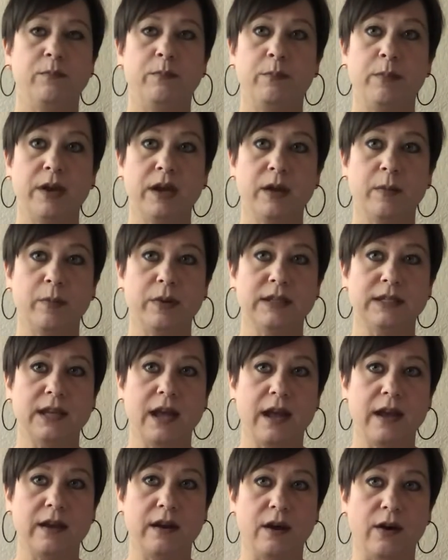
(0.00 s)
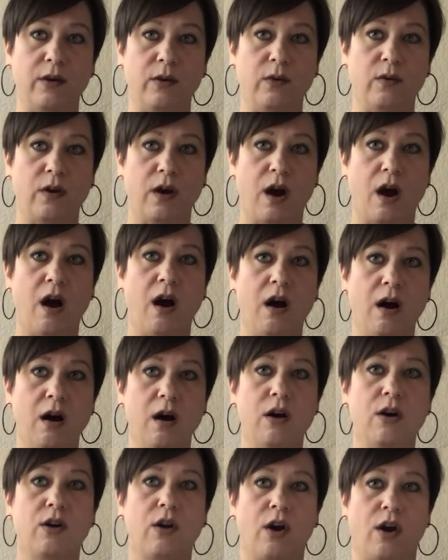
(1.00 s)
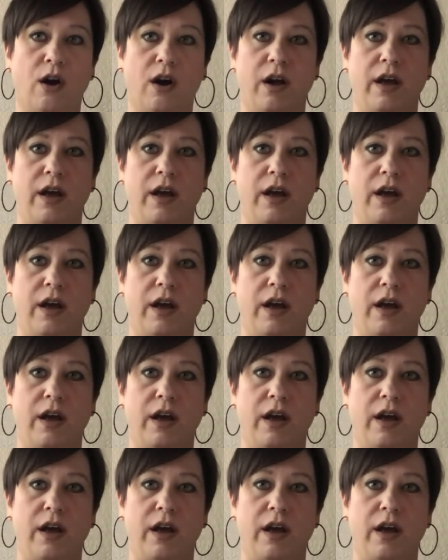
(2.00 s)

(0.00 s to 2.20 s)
"Big potato, all gone."